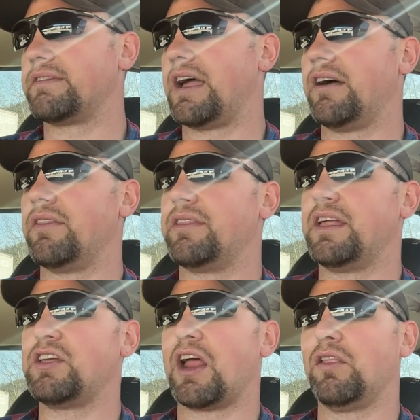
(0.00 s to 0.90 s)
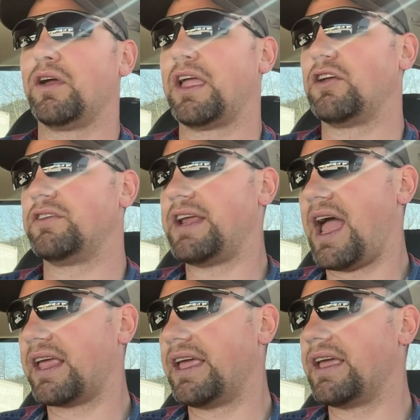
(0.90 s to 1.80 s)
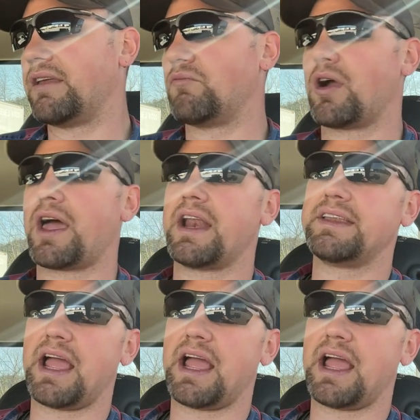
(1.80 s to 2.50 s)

Now, then you got to look at your decking and what kind of